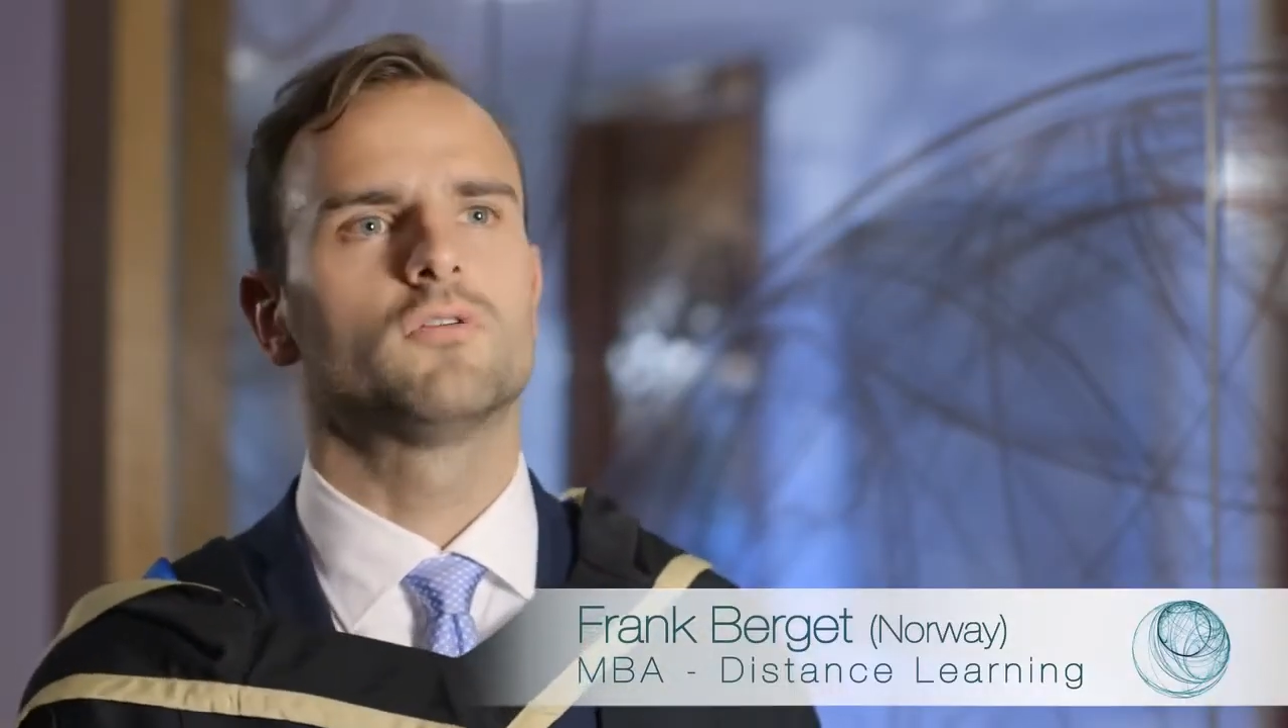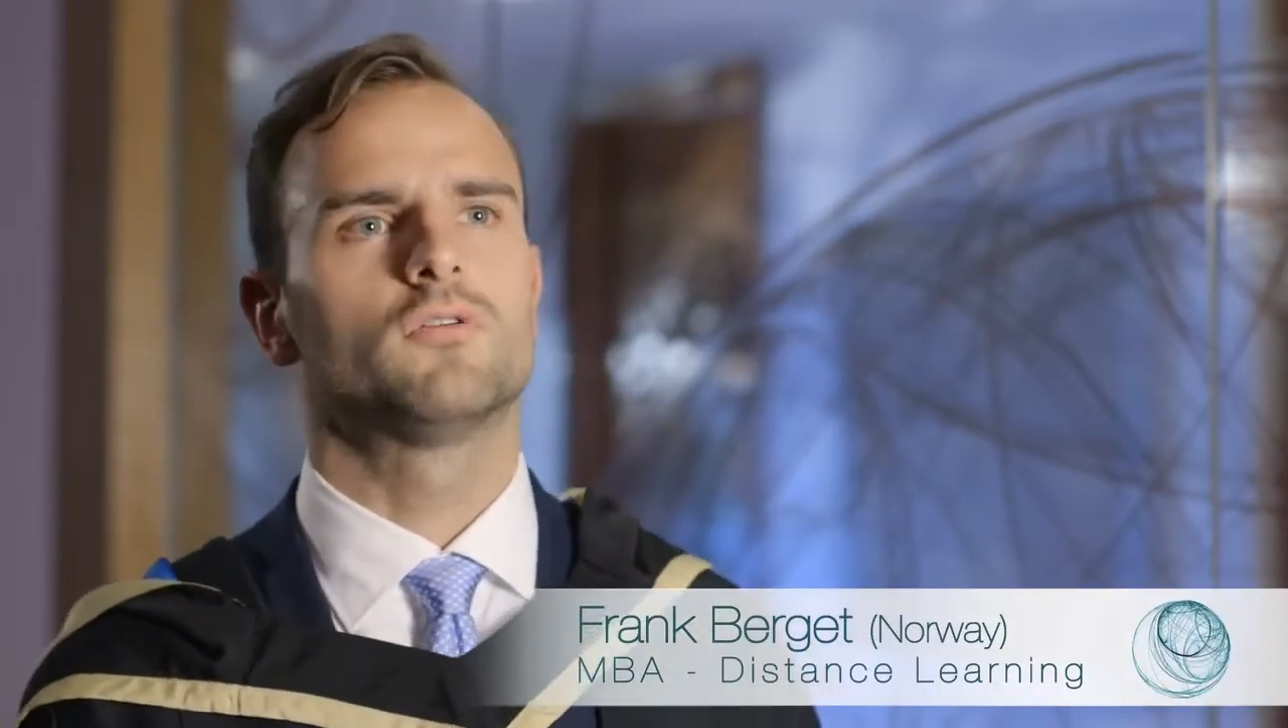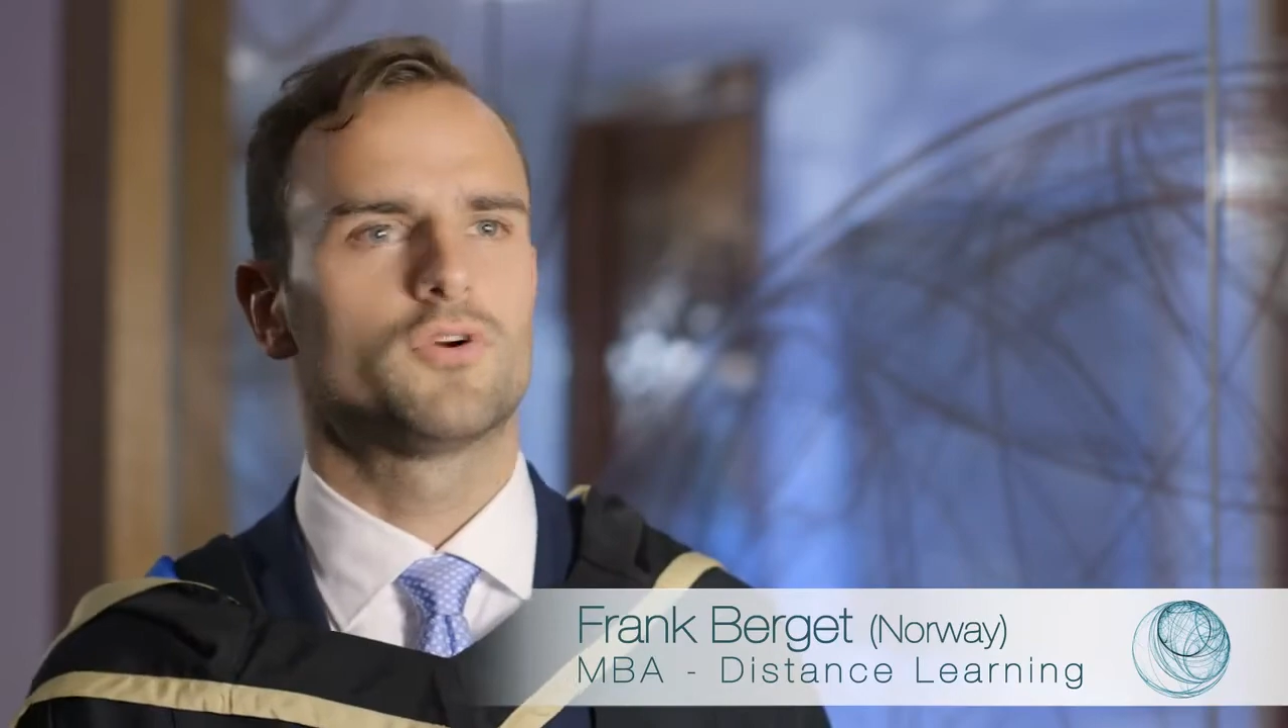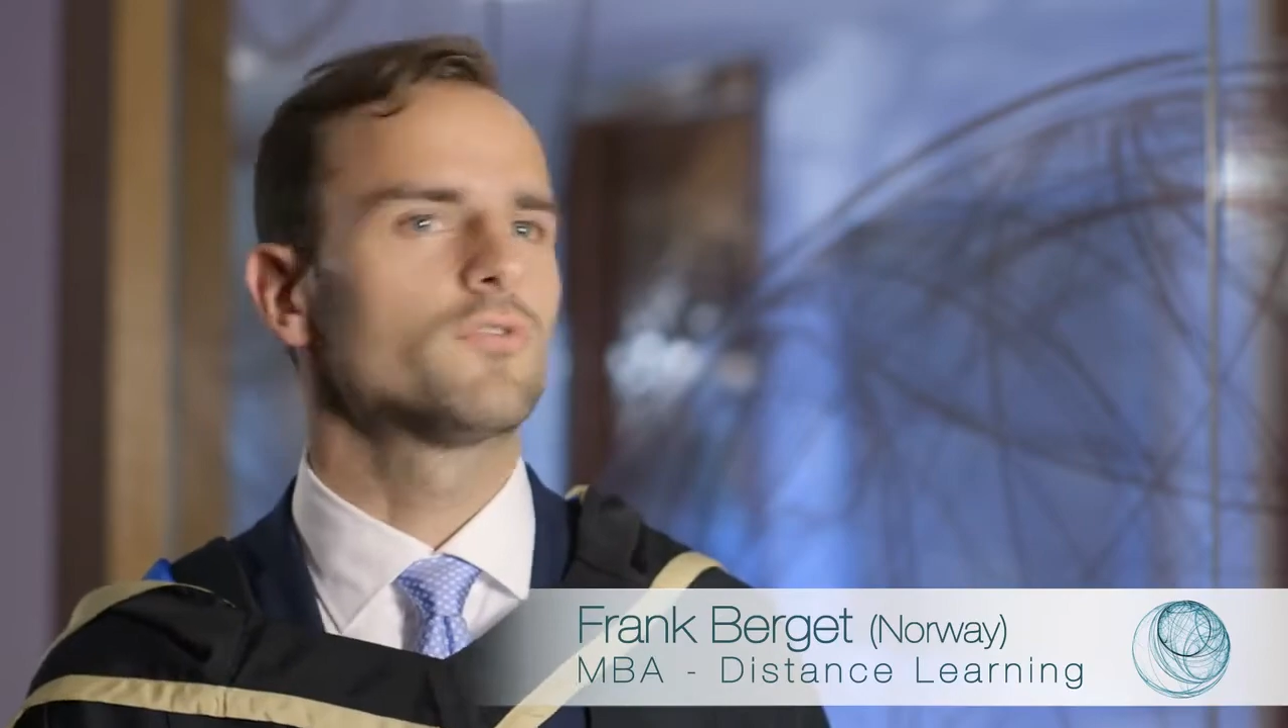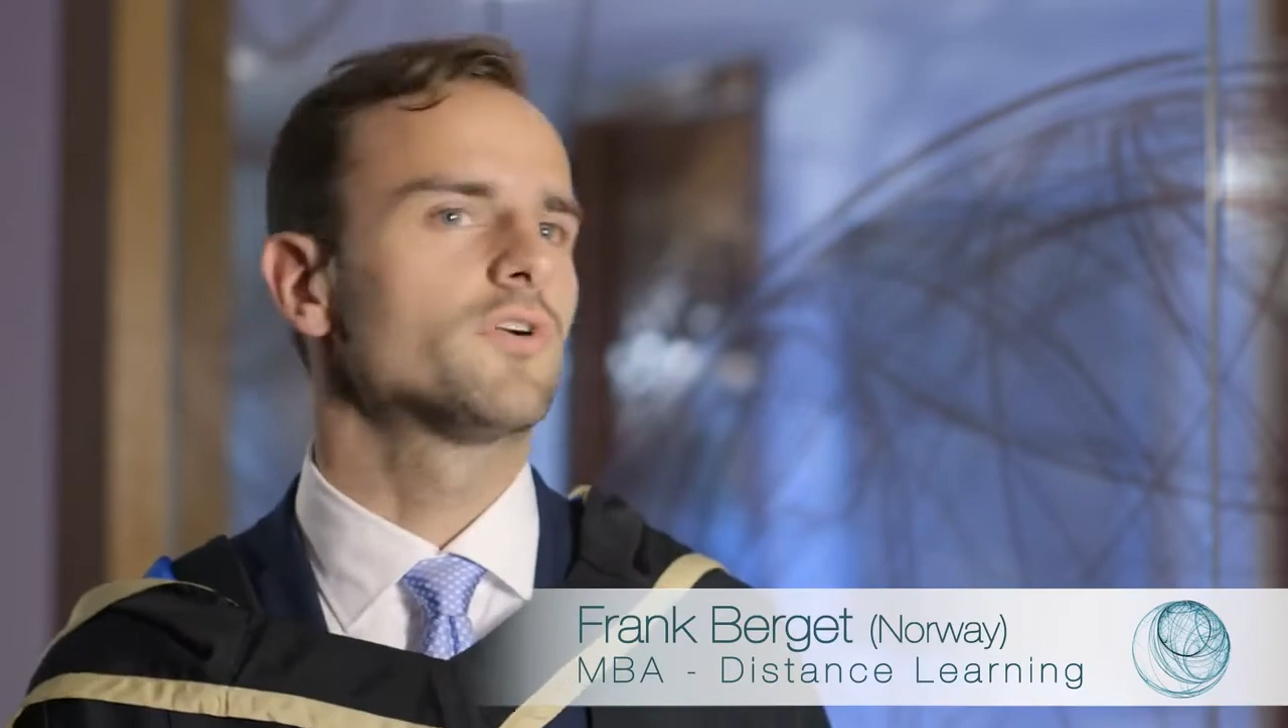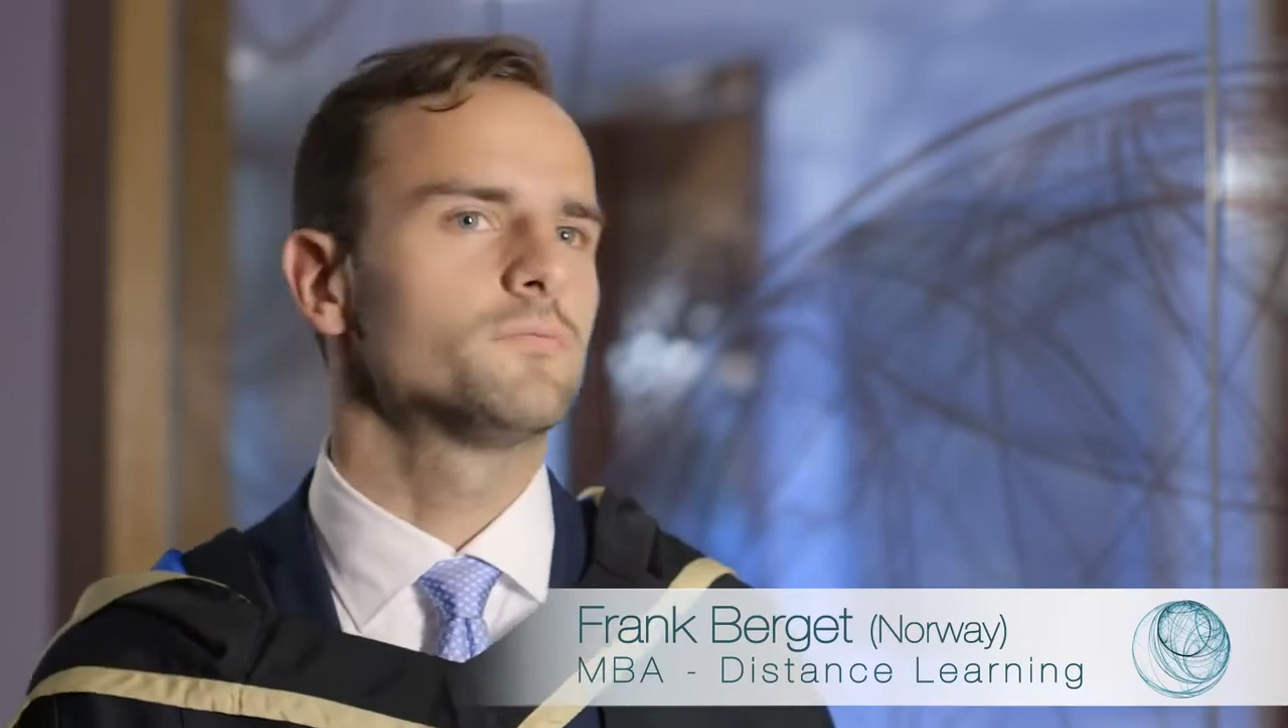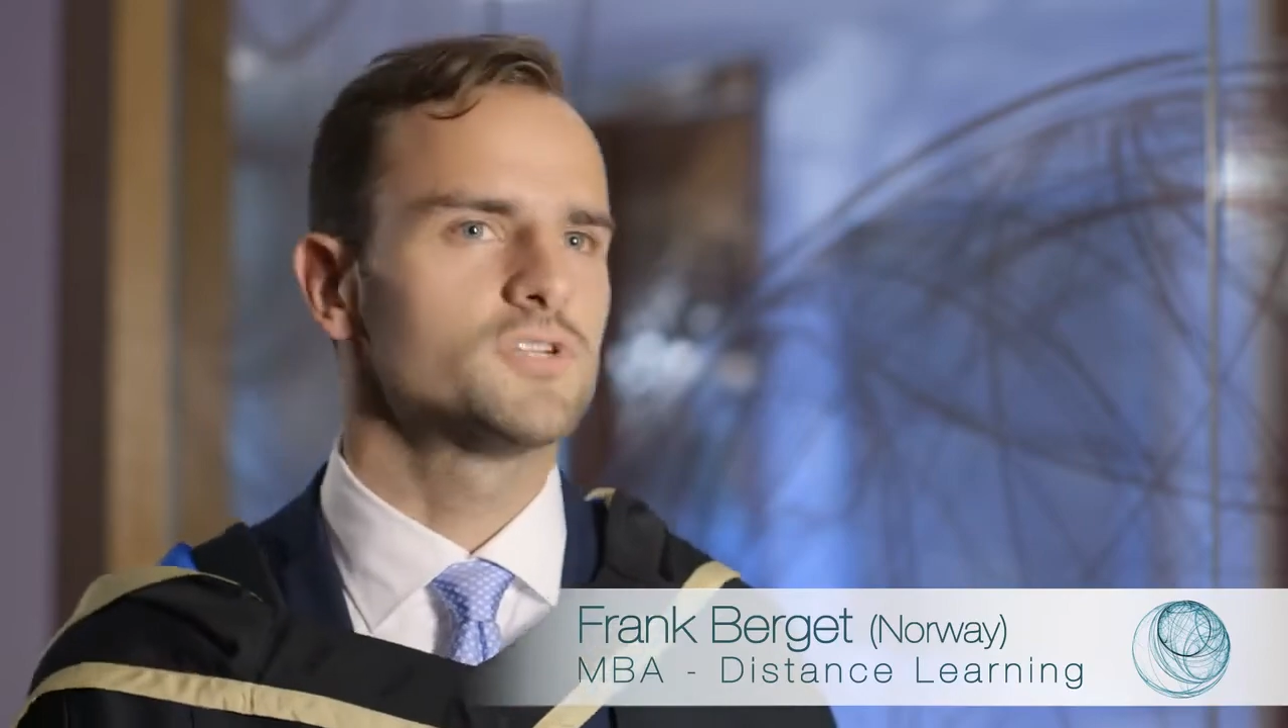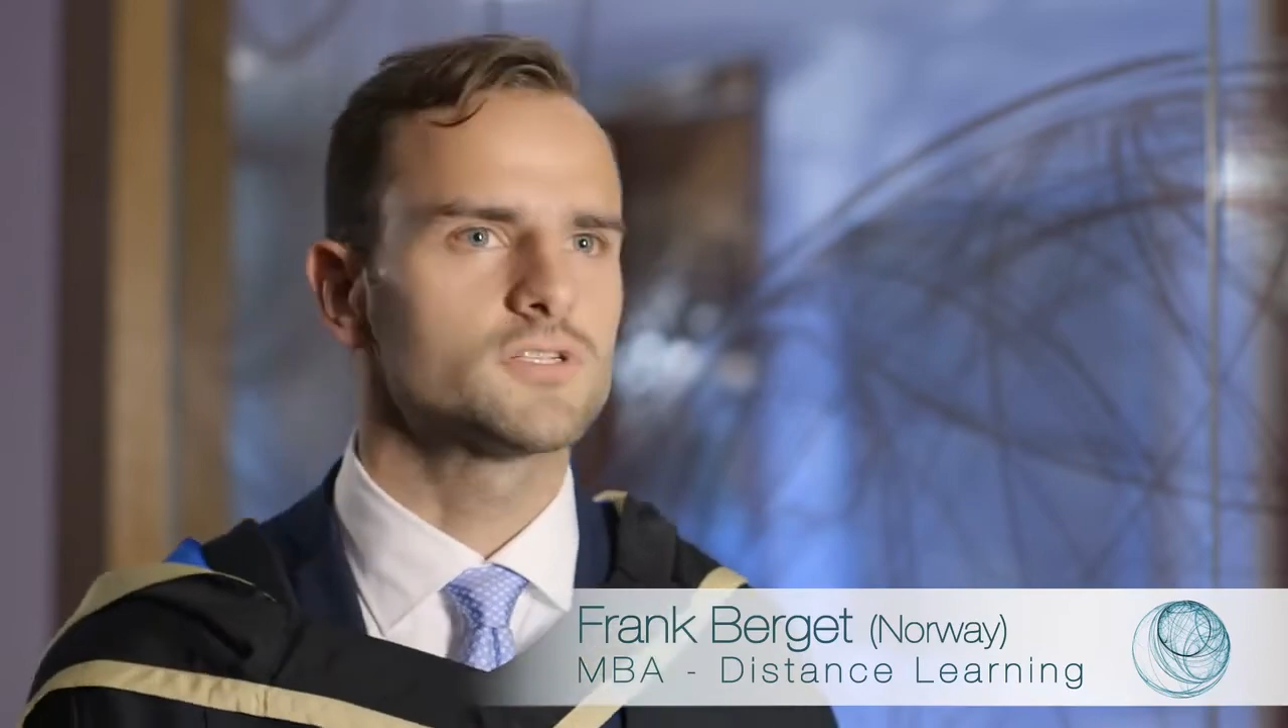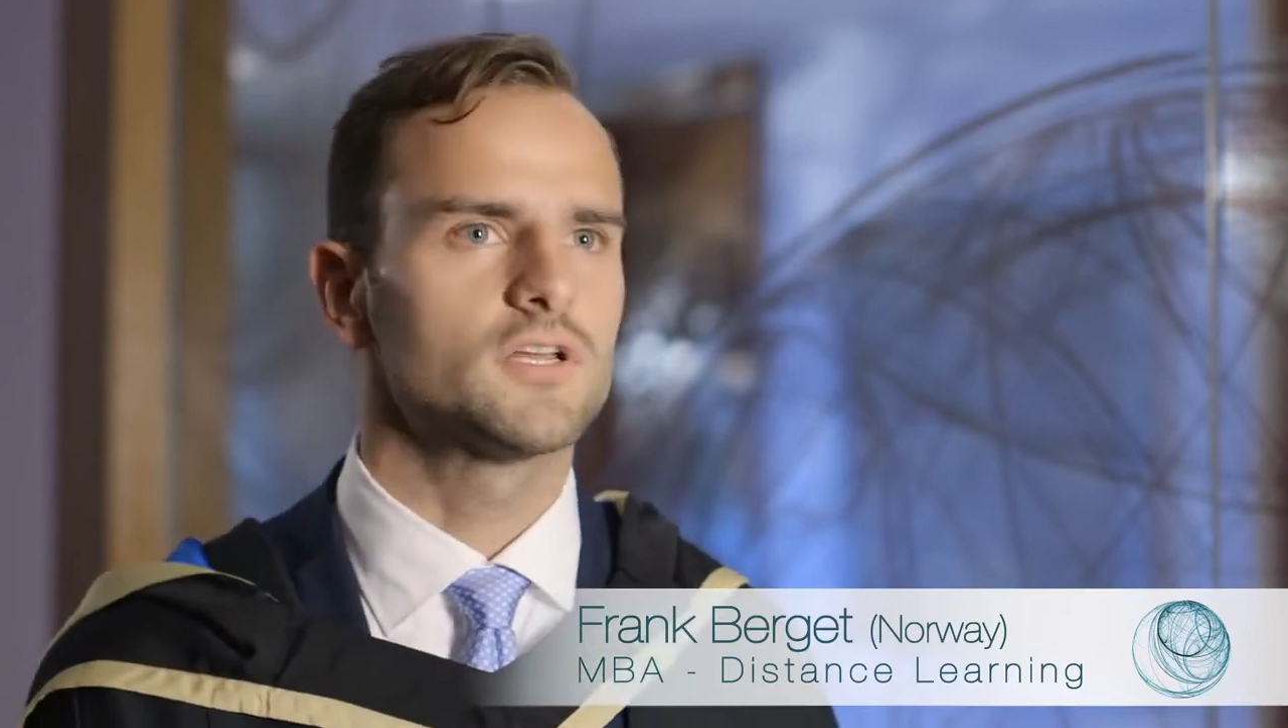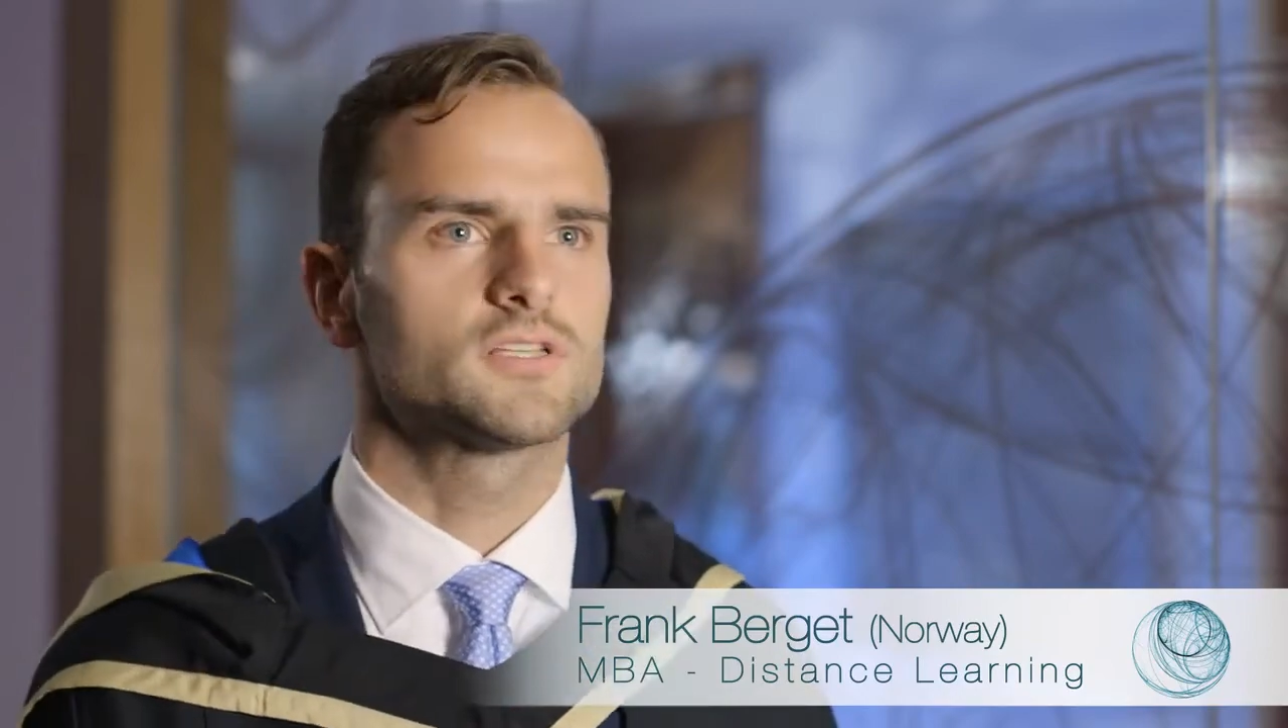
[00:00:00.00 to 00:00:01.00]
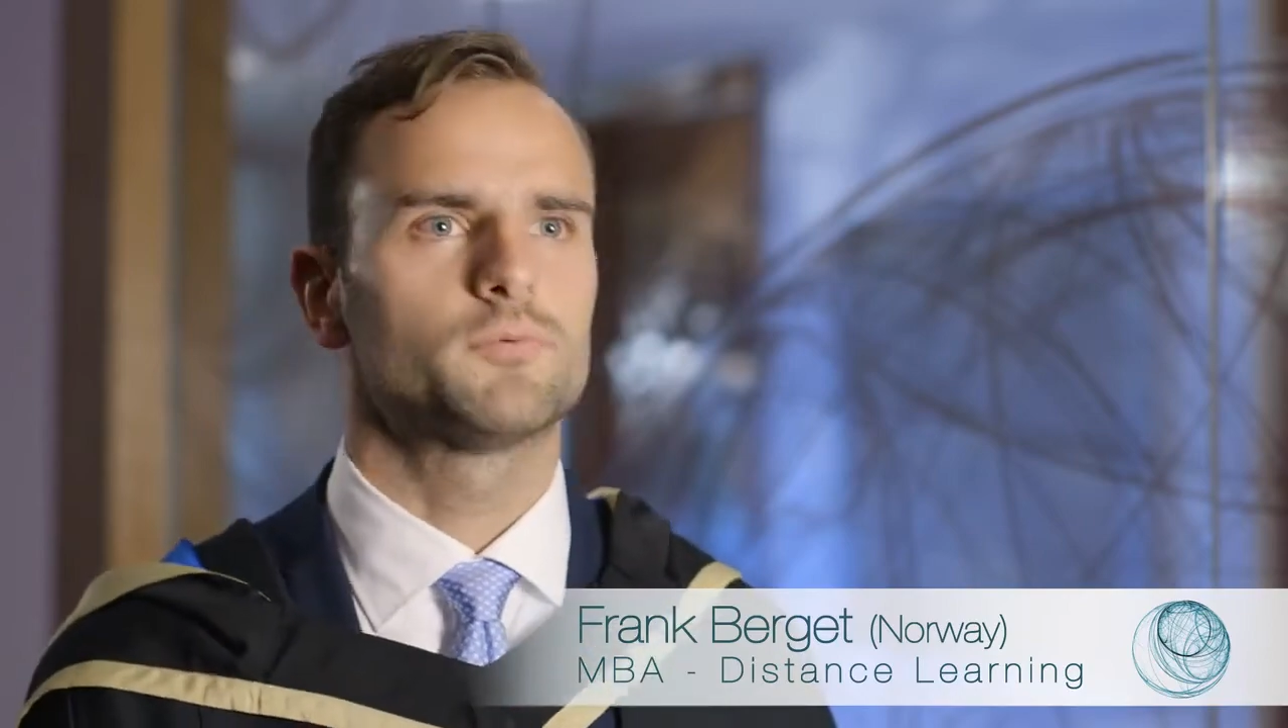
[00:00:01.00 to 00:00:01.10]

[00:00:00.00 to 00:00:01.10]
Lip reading: program just like